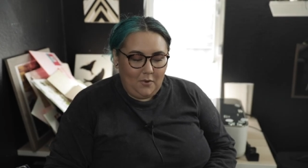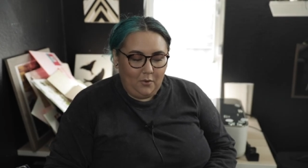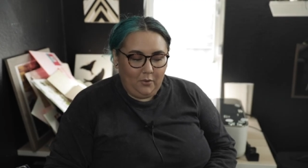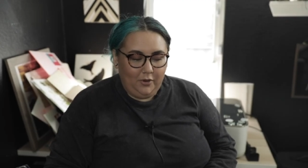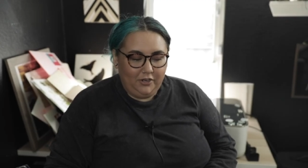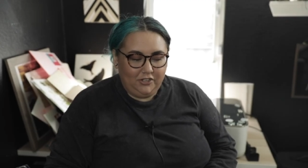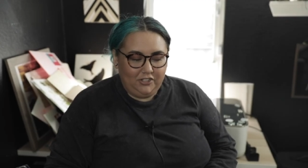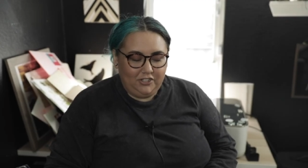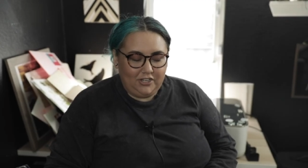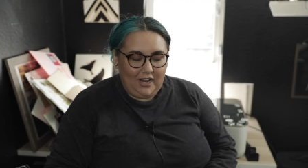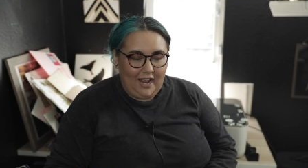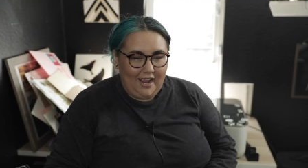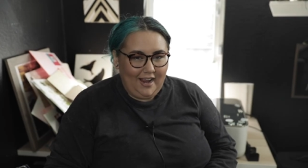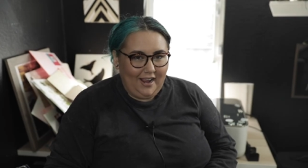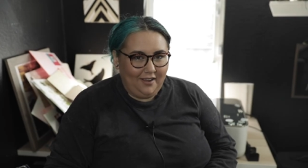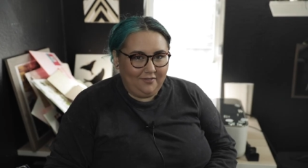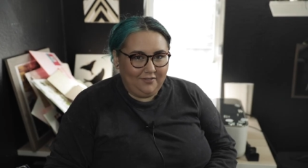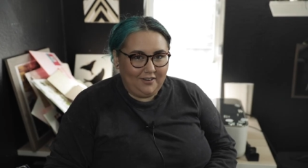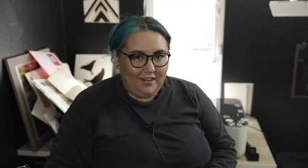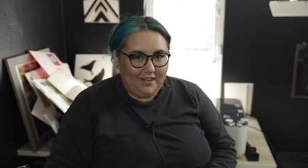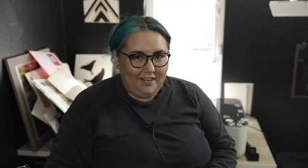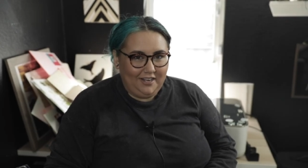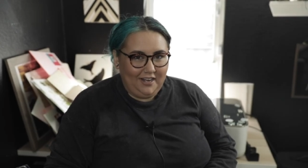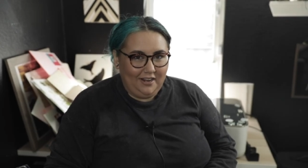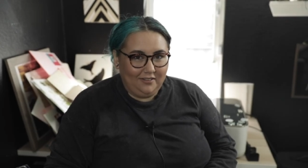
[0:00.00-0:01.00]
which I
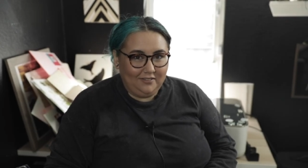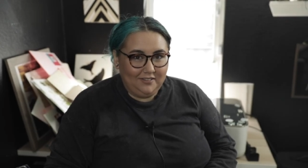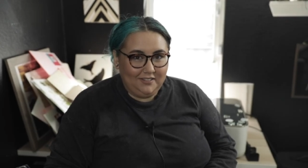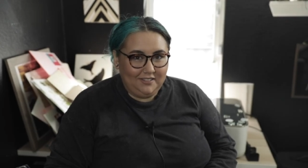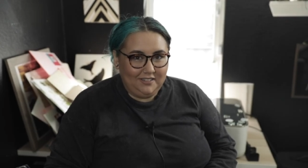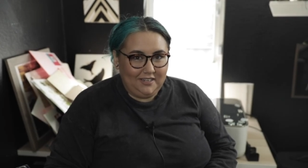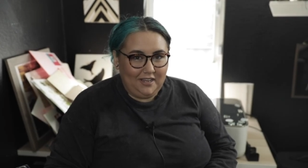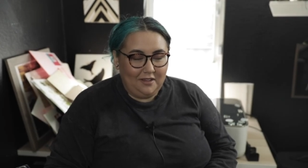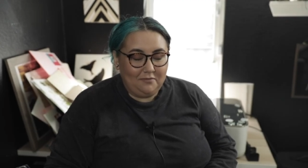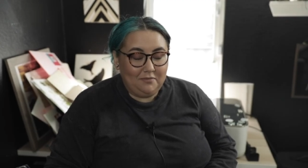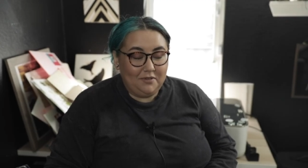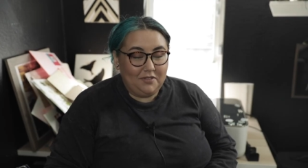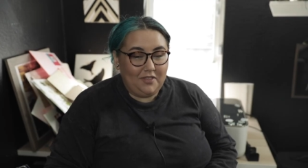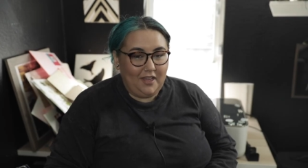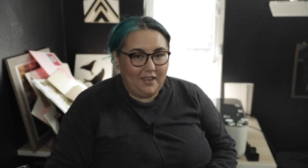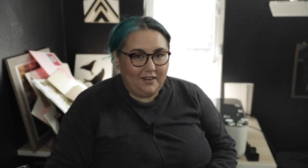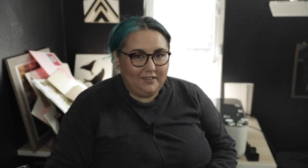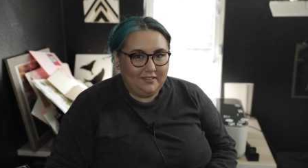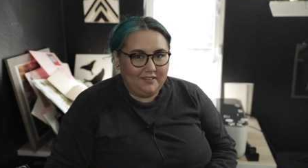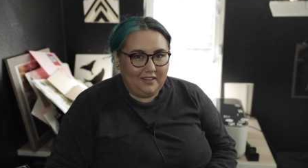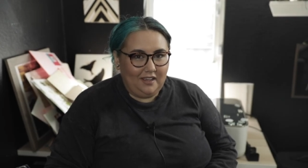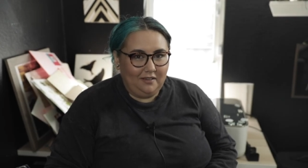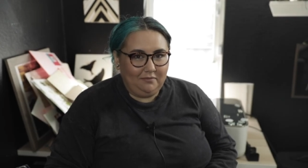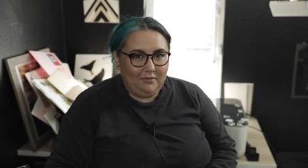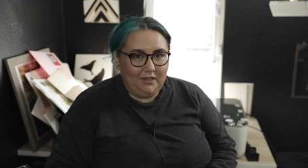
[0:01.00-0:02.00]
have not announced yet, but that
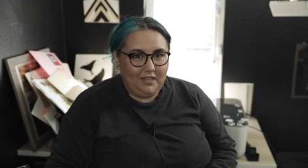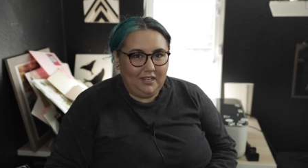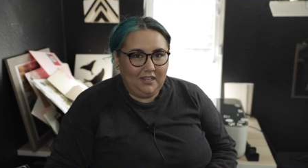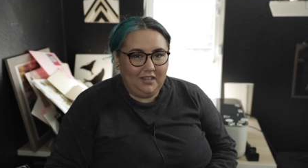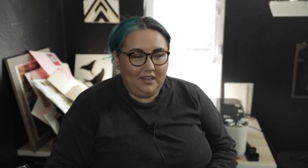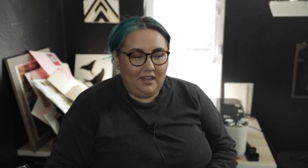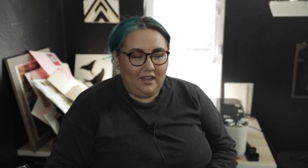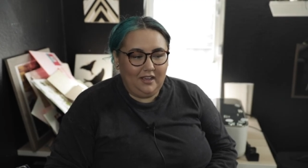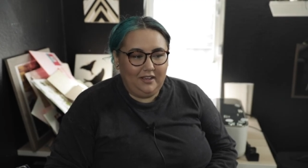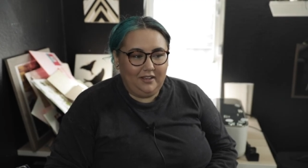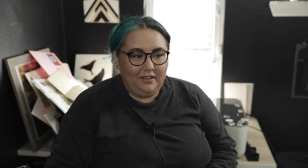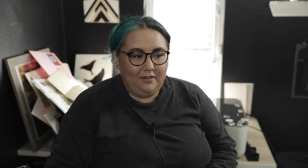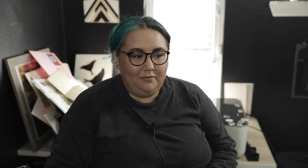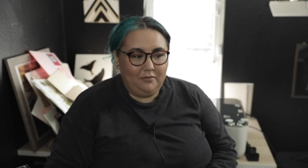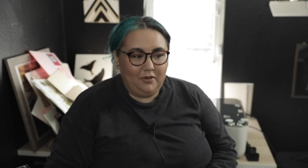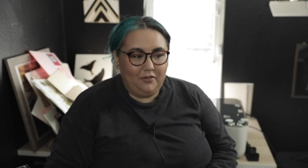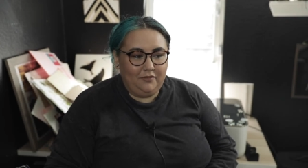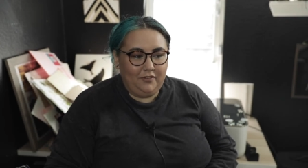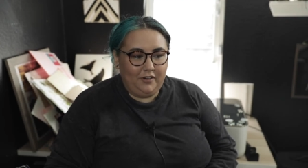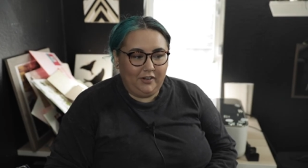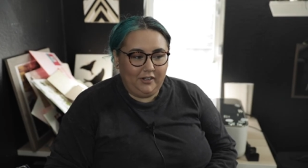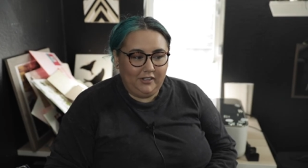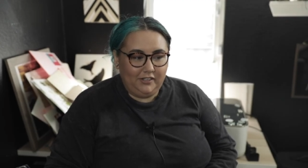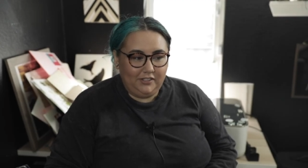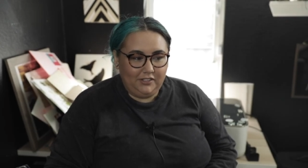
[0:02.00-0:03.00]
is coming
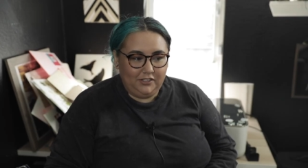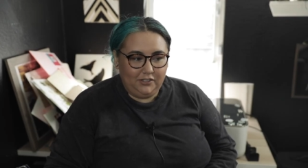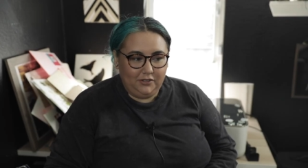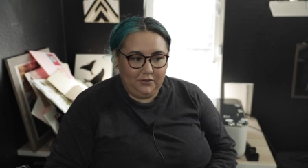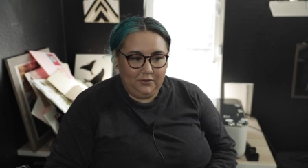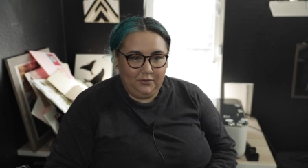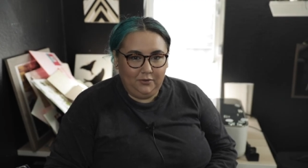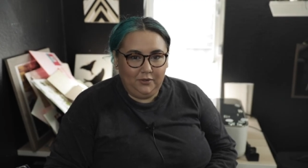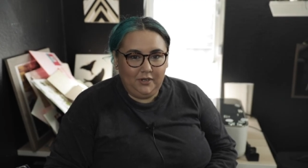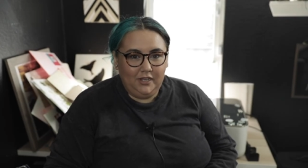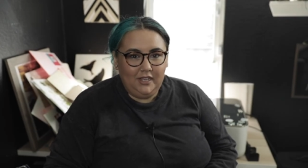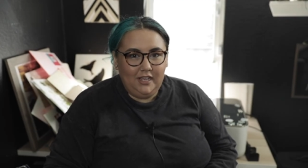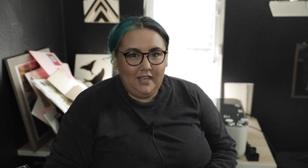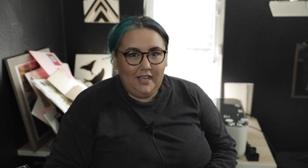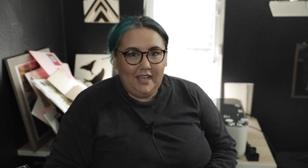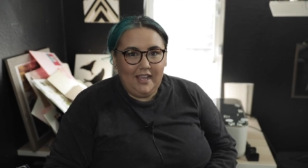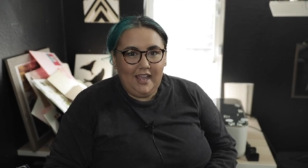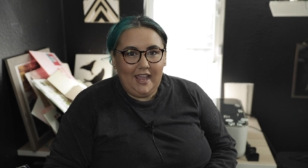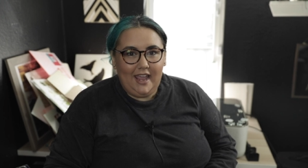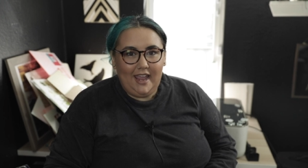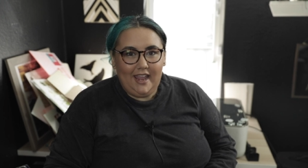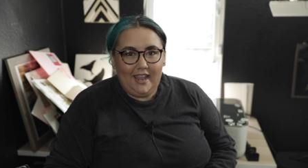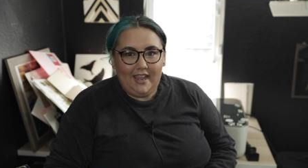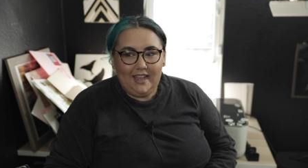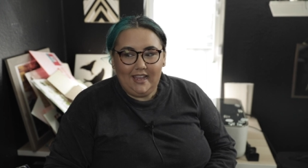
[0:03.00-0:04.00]
very soon.
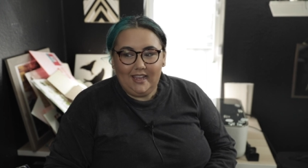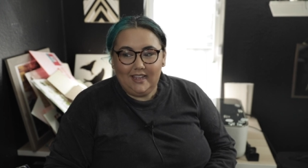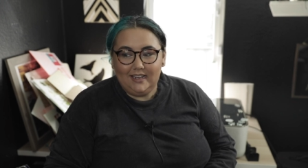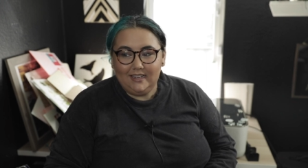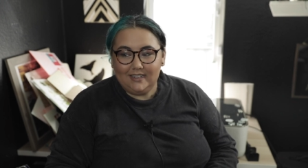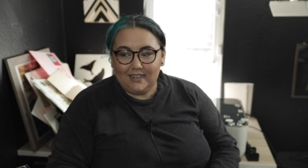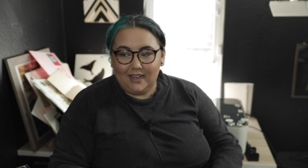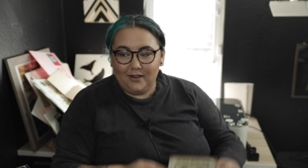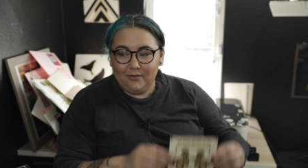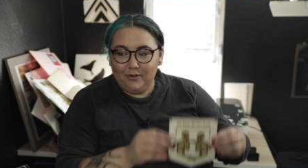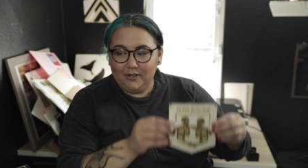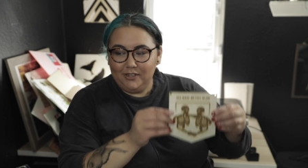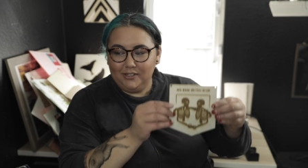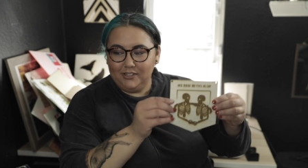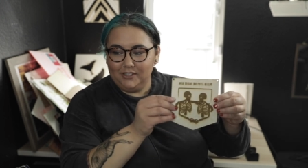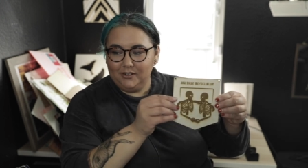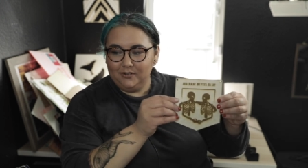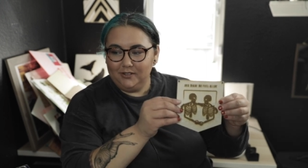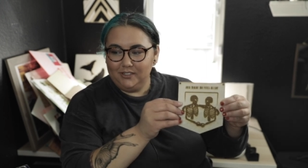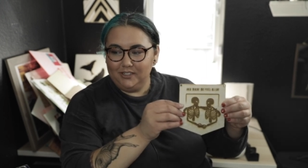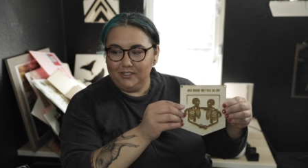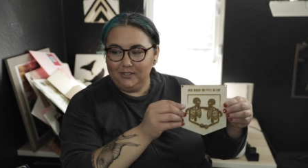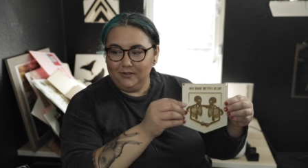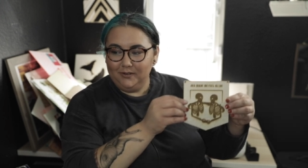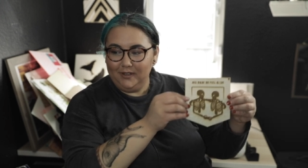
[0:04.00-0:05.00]
And I wanted to show
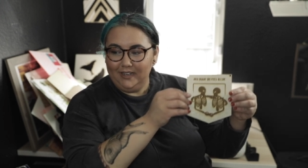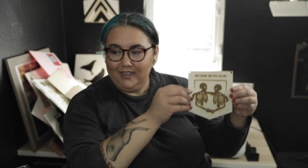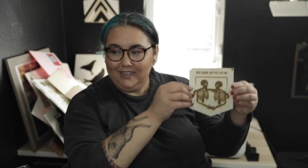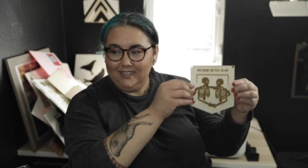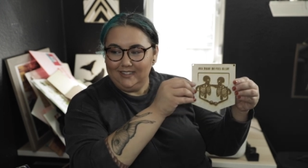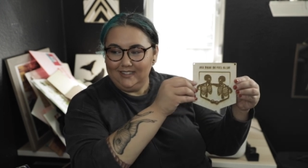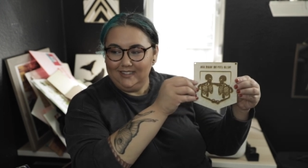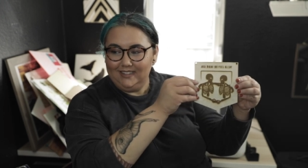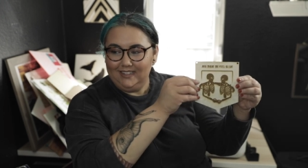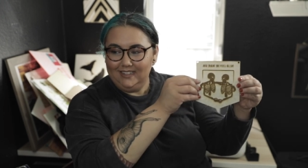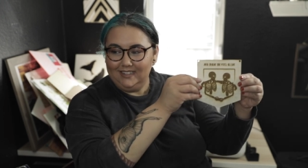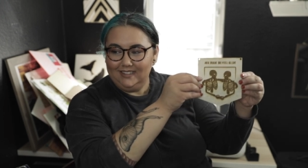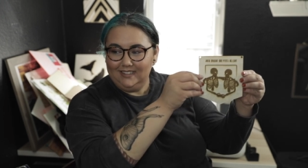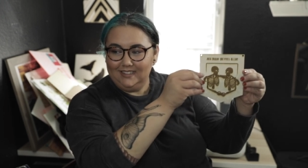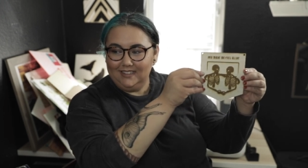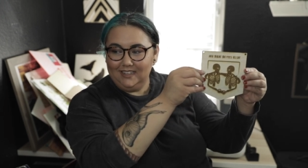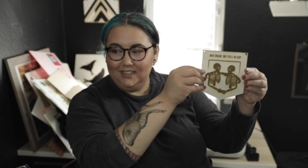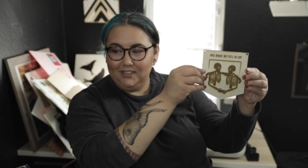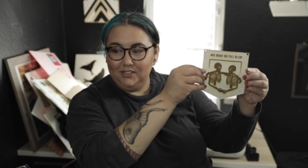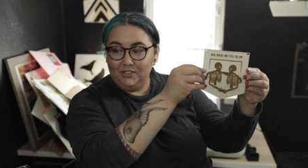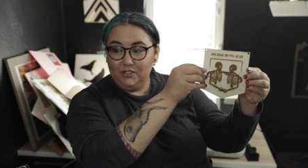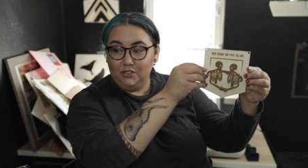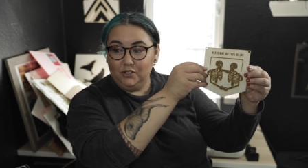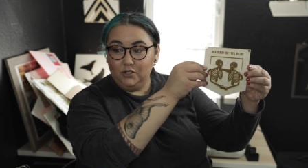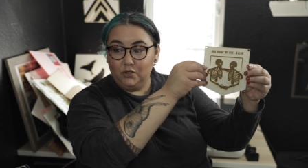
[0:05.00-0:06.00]
it to you. It is this
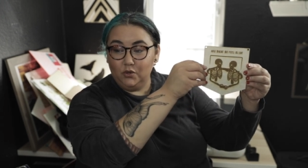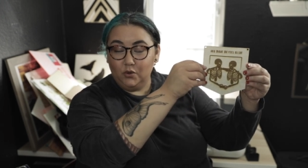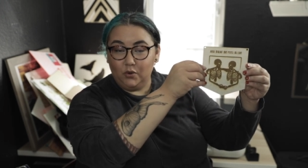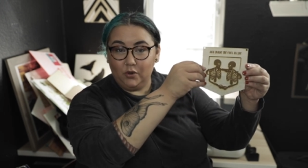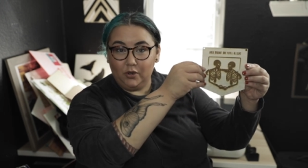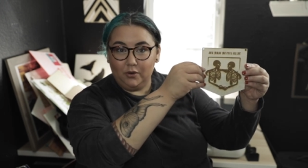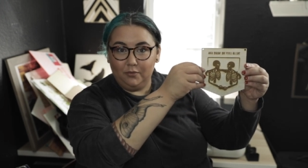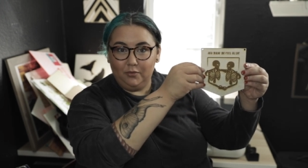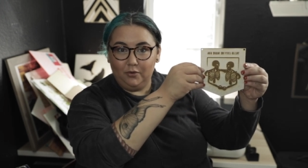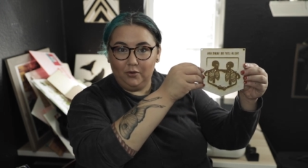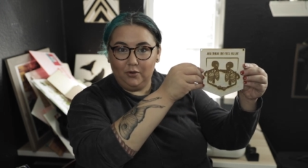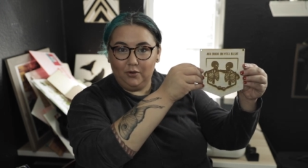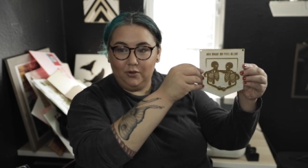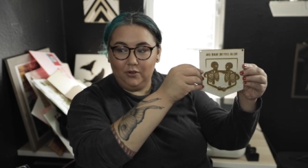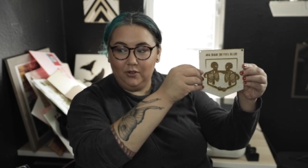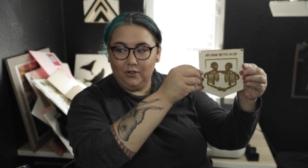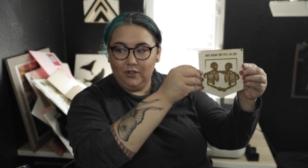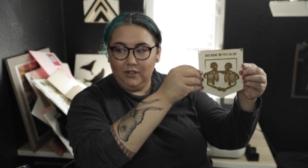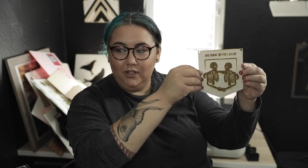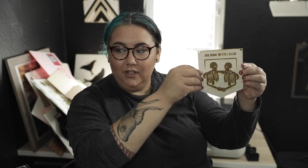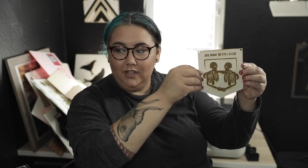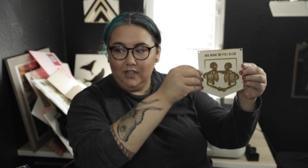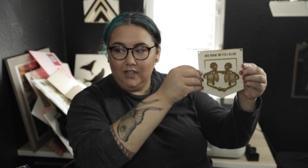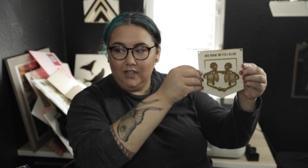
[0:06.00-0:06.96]
adorable